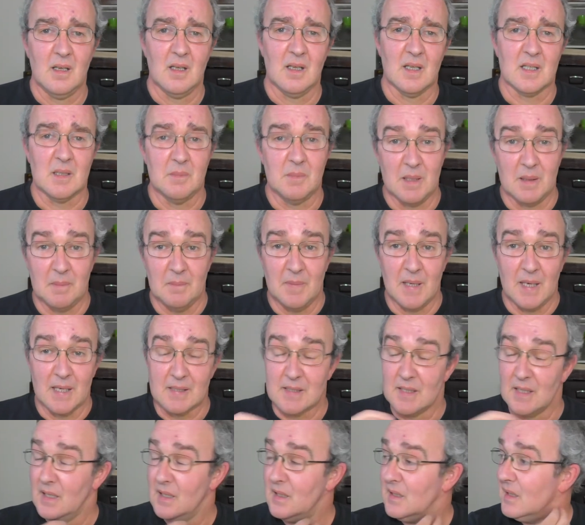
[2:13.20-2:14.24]
That's a bit
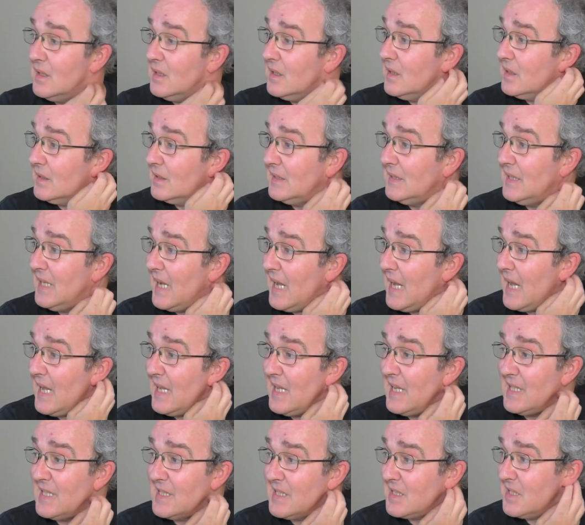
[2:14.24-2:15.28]
better. Yeah,
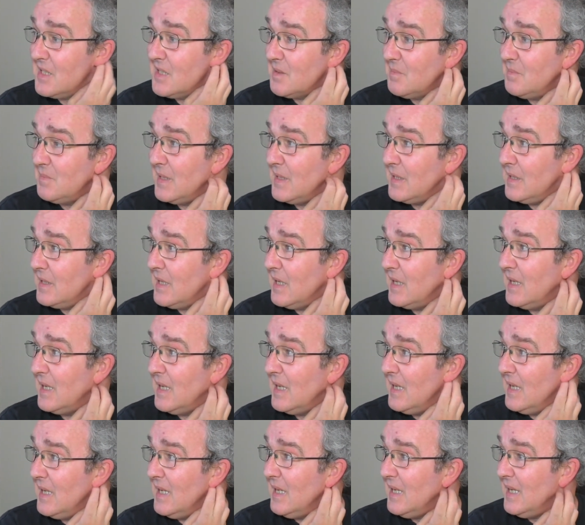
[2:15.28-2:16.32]
it's just been,
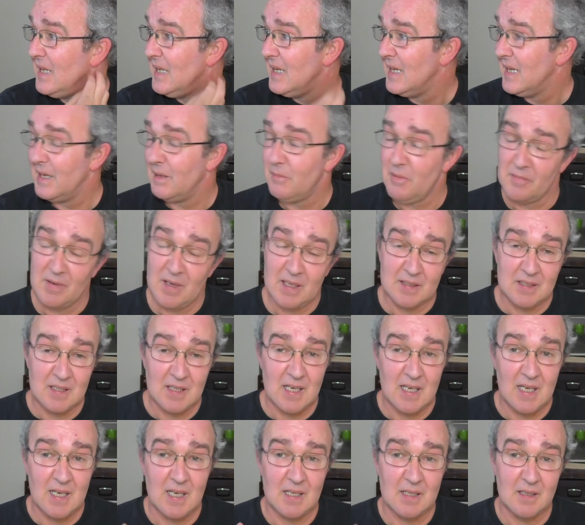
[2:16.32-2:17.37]
and then we've had
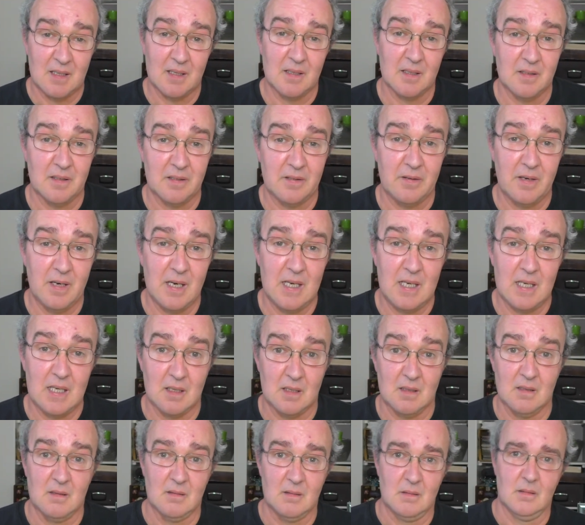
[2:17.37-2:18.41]
uh, three
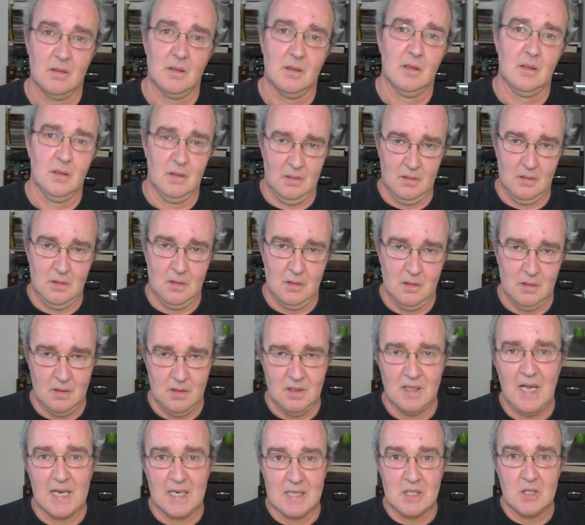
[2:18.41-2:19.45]

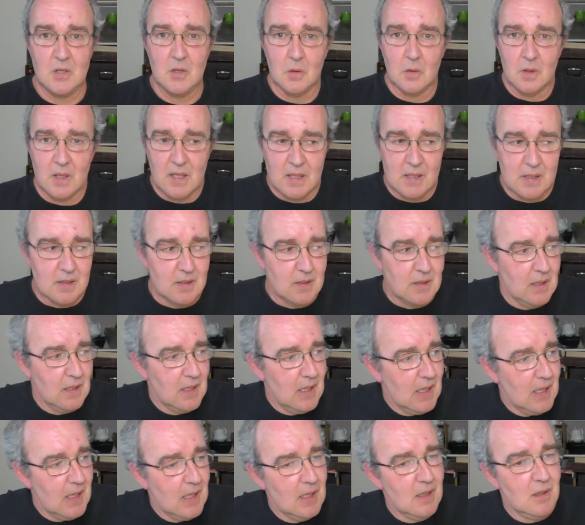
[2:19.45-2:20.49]
next youngest,
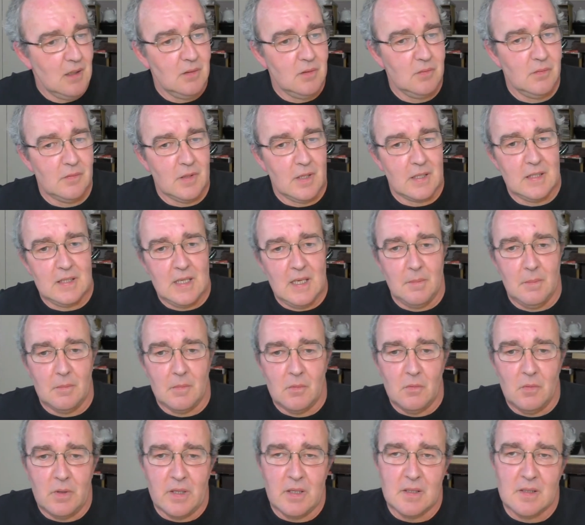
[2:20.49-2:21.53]
uh, we've had them
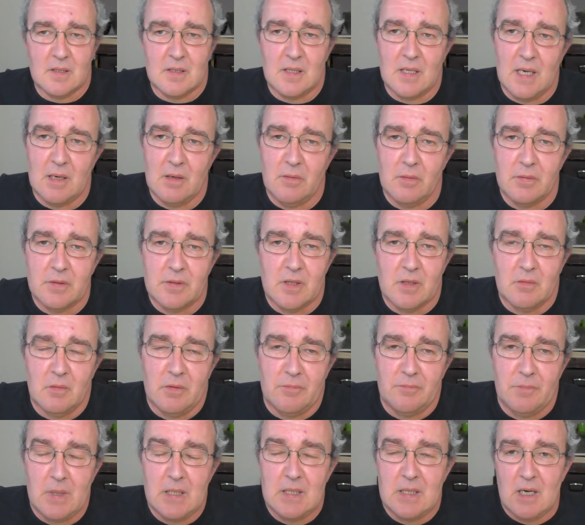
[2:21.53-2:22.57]
with us today, so
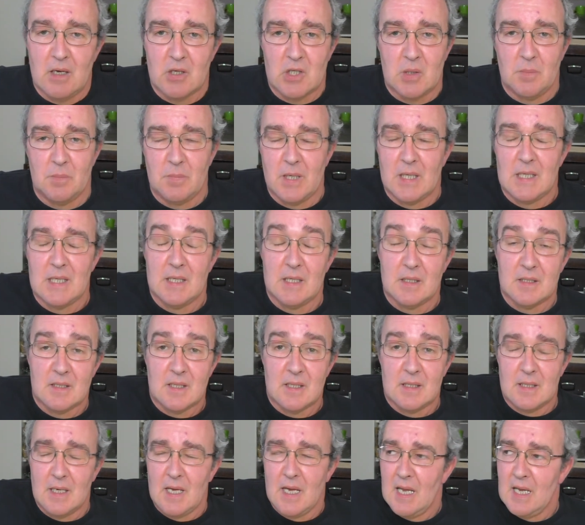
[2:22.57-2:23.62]
we've been down to Bridlington
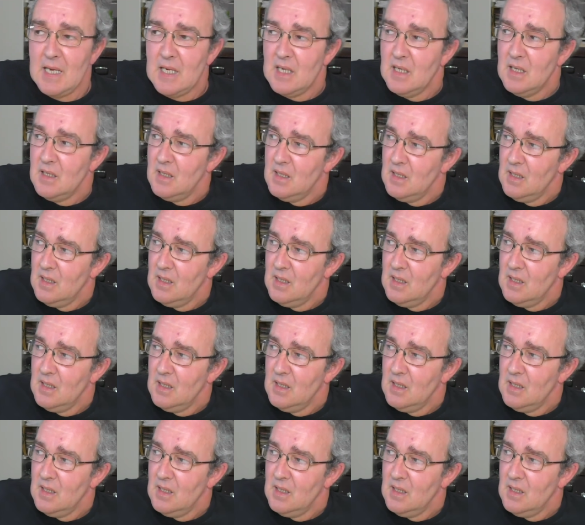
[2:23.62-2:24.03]
today.